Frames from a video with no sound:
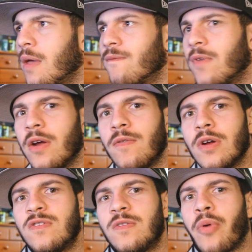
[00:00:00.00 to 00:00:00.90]
Very,
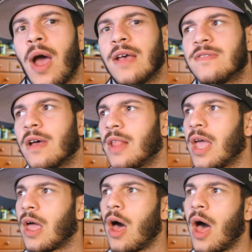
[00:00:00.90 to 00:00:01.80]
very surprised on
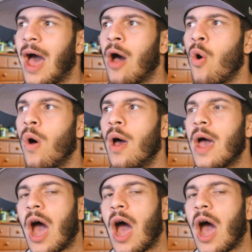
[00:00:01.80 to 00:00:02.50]
like how